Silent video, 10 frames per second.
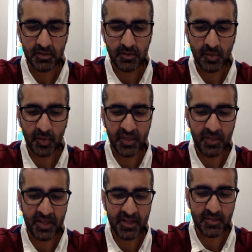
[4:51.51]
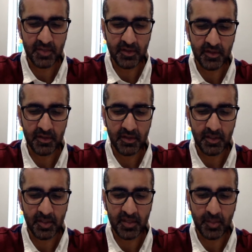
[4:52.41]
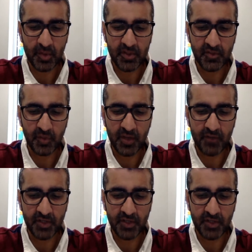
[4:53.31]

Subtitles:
but when he met his mother, he made a point of wearing